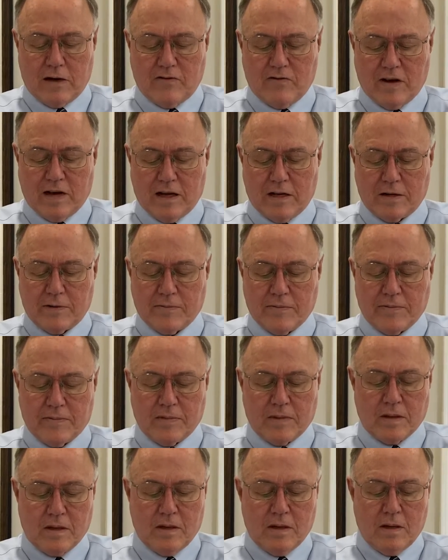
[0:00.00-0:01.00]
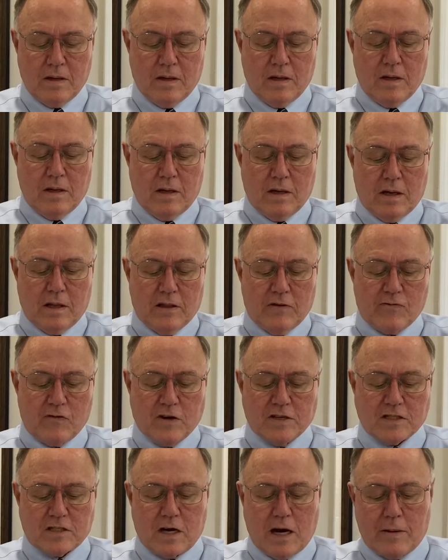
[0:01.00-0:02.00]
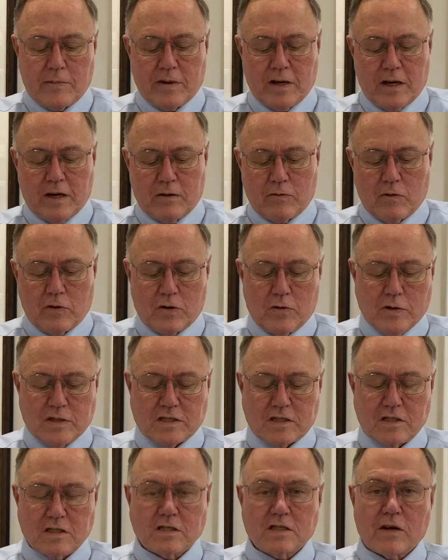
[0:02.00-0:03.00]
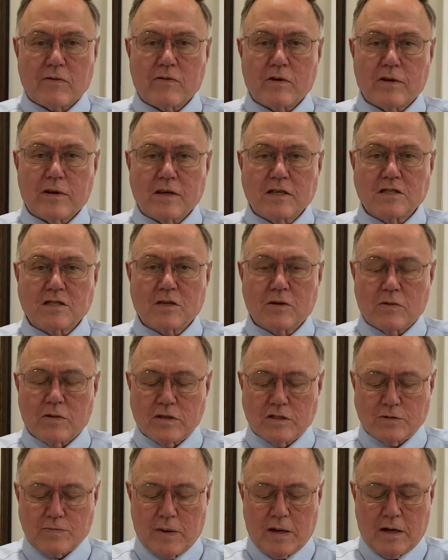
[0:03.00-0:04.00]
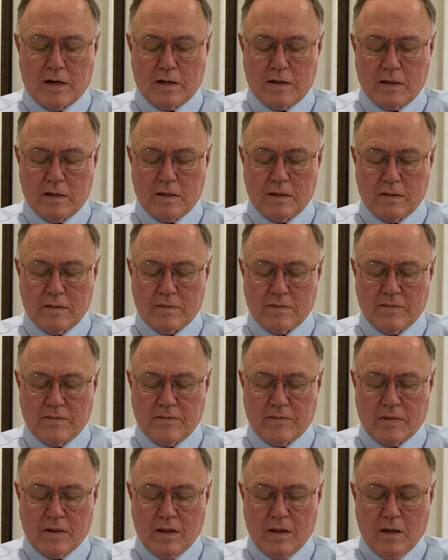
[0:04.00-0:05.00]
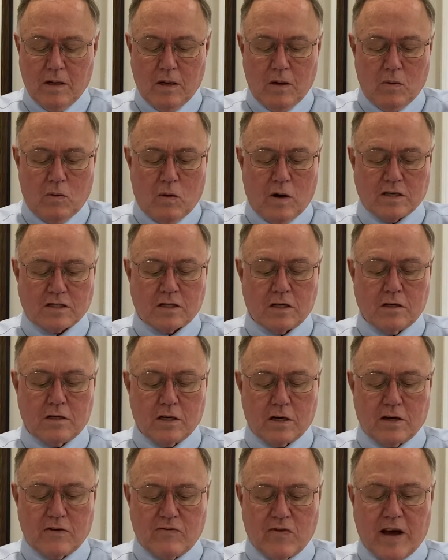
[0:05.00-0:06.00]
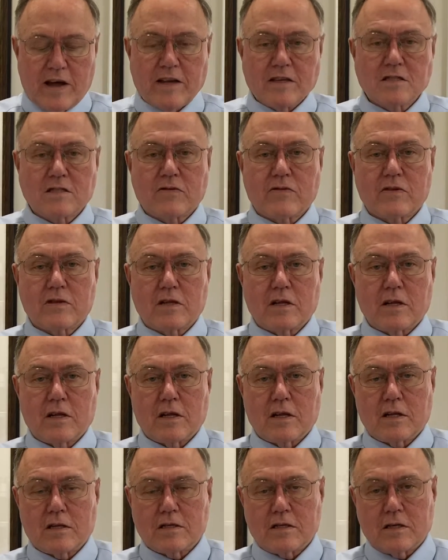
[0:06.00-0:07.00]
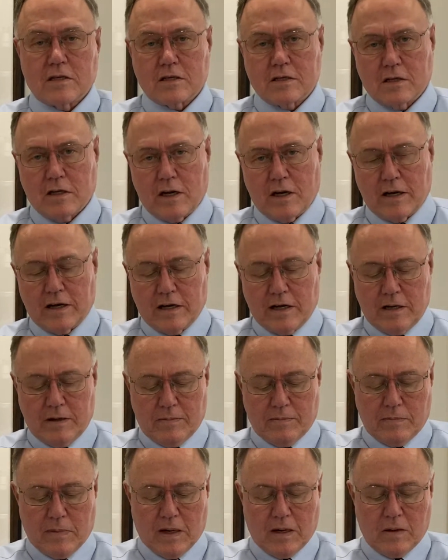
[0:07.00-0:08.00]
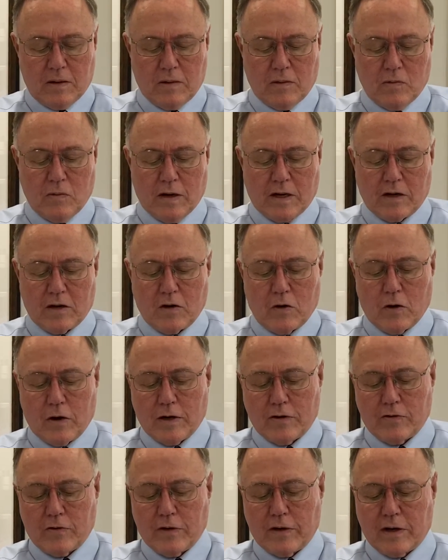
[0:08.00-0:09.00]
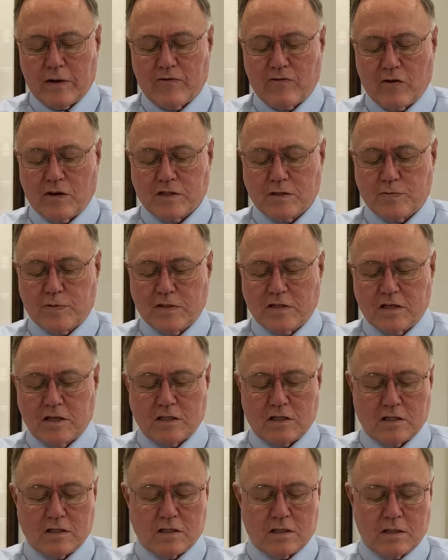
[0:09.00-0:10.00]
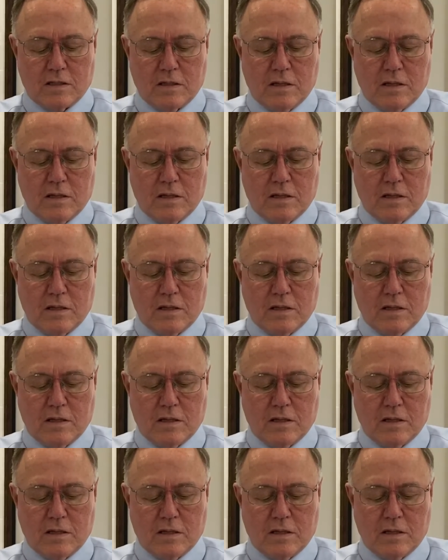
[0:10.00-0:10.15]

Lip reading: Valley, and the French Commandant requested several days to respond. Washington took advantage of the delay by reconnoitering French positions.